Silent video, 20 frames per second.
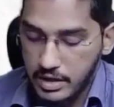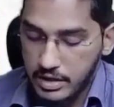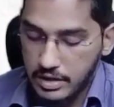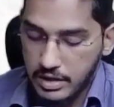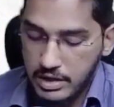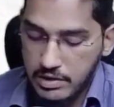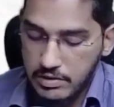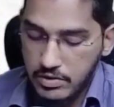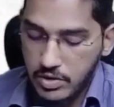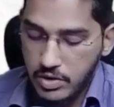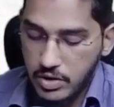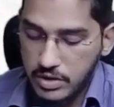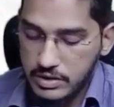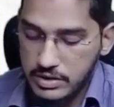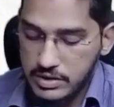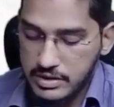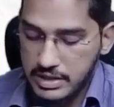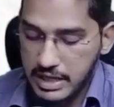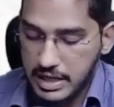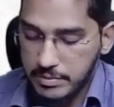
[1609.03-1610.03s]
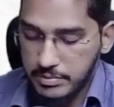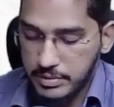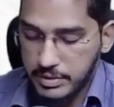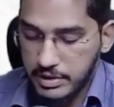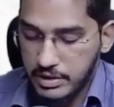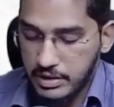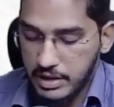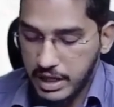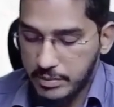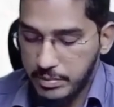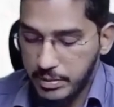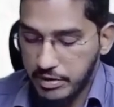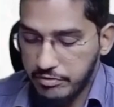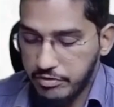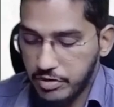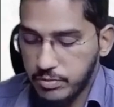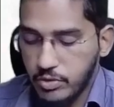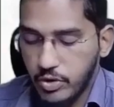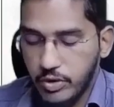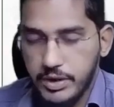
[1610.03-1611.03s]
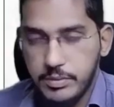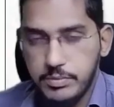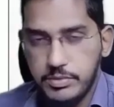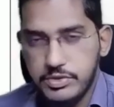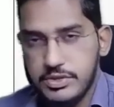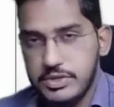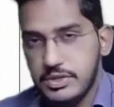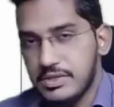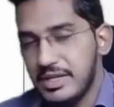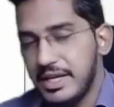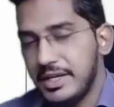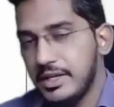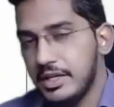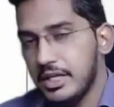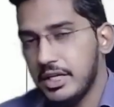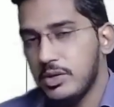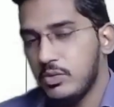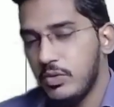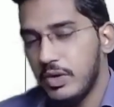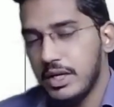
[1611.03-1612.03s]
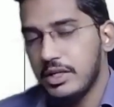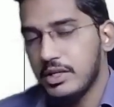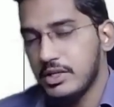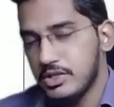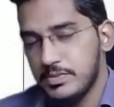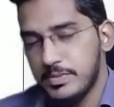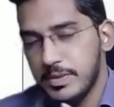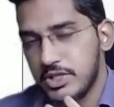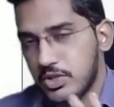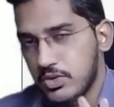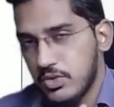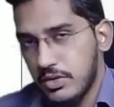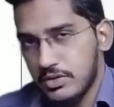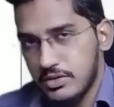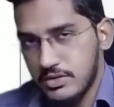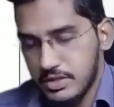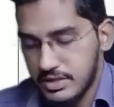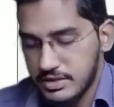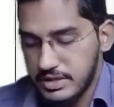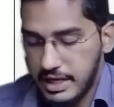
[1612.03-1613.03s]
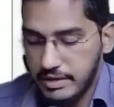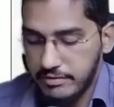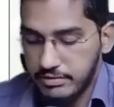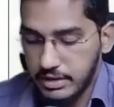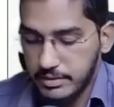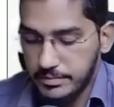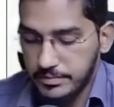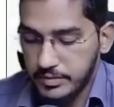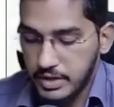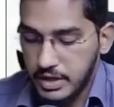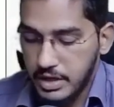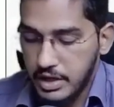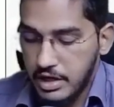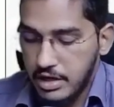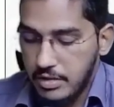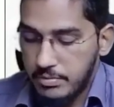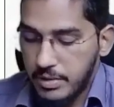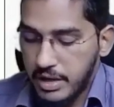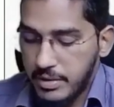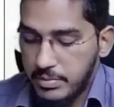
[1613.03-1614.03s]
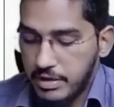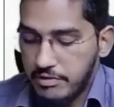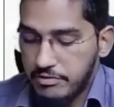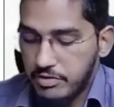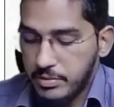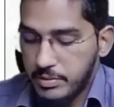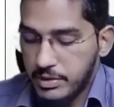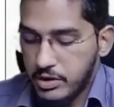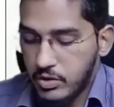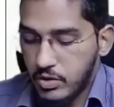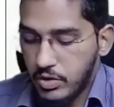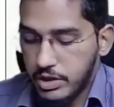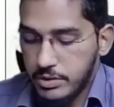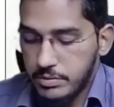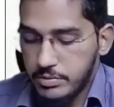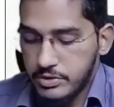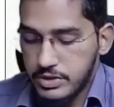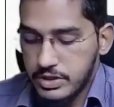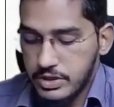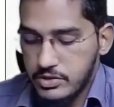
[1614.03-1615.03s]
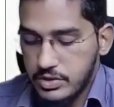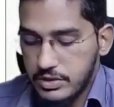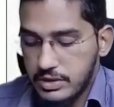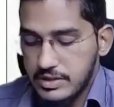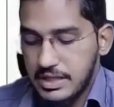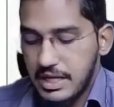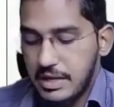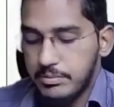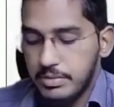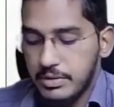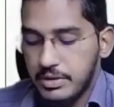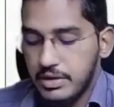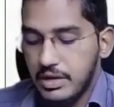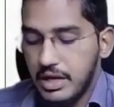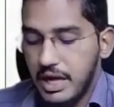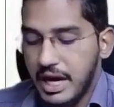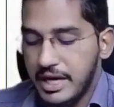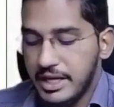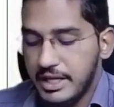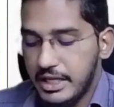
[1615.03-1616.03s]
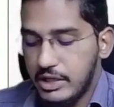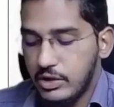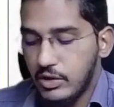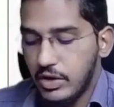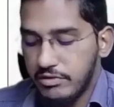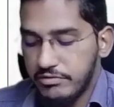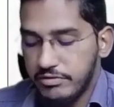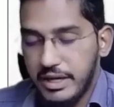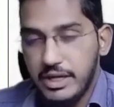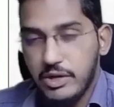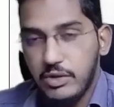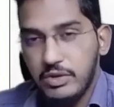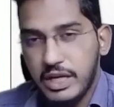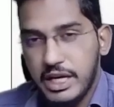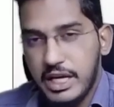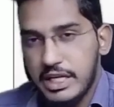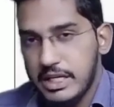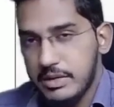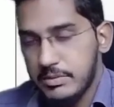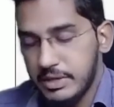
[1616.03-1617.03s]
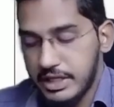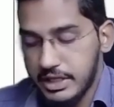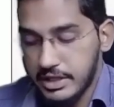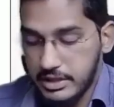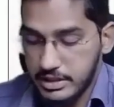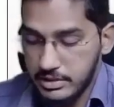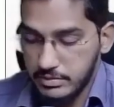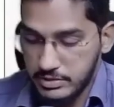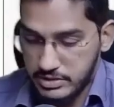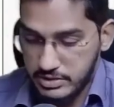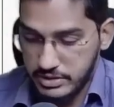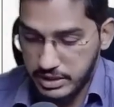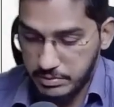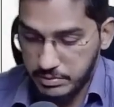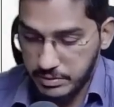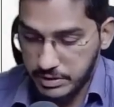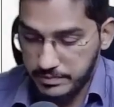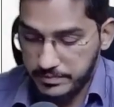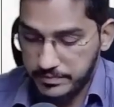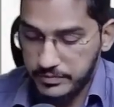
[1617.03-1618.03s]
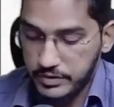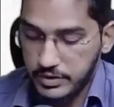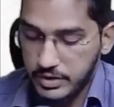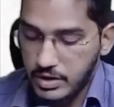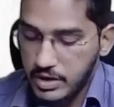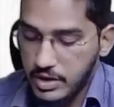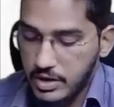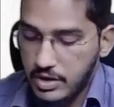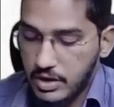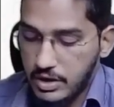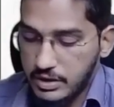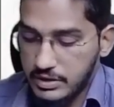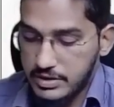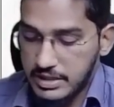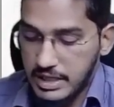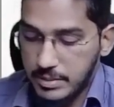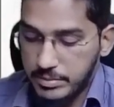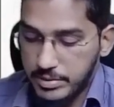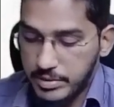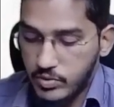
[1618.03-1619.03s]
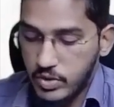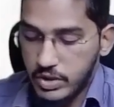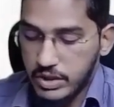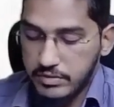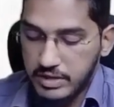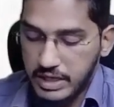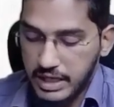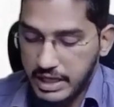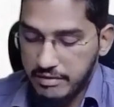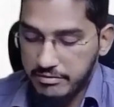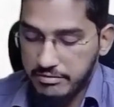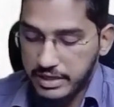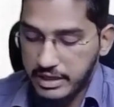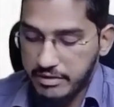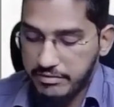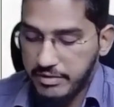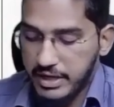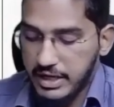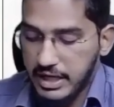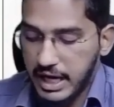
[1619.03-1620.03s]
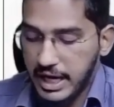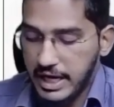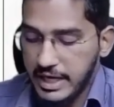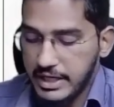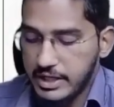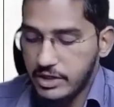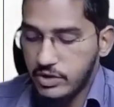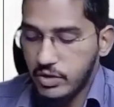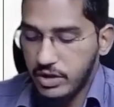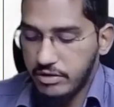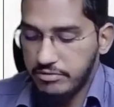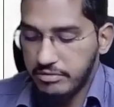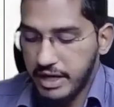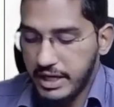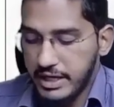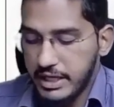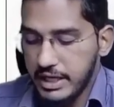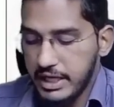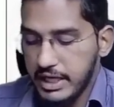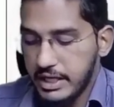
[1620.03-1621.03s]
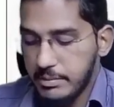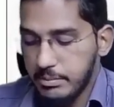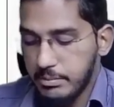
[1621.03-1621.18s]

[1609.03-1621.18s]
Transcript: Now on this sample, I performed audit procedures. I did inquiry, inspection, all these things I have done. By performing audit procedures on the sample, I did not find out any material misstatement. On the sample, whatever I have verified, I did not find any